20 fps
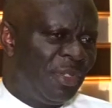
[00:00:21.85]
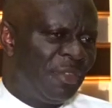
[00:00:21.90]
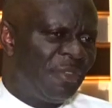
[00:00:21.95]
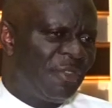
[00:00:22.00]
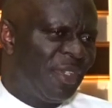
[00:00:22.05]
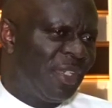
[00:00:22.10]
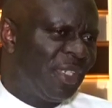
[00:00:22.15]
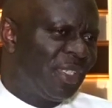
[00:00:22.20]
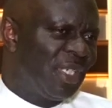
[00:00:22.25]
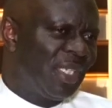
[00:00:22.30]

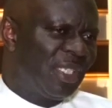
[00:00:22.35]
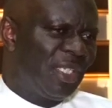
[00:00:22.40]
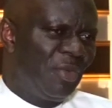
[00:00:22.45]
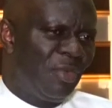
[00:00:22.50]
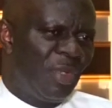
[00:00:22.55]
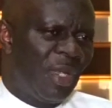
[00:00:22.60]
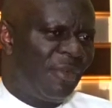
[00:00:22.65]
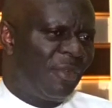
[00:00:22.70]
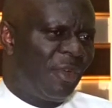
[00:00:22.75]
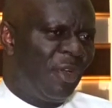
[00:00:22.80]
effect? I think
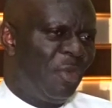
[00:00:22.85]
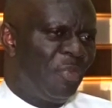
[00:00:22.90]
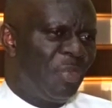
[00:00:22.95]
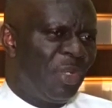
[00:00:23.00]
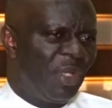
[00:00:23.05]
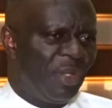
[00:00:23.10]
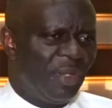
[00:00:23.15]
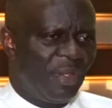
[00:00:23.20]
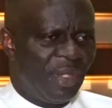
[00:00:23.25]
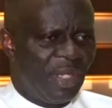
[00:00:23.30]
we have gone
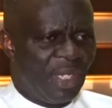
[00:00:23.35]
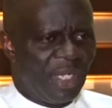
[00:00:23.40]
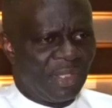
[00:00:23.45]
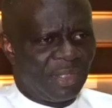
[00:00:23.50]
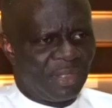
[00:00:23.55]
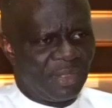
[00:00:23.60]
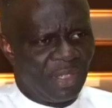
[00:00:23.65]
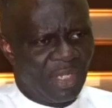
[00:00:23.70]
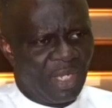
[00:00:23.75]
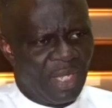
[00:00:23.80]
beyond that.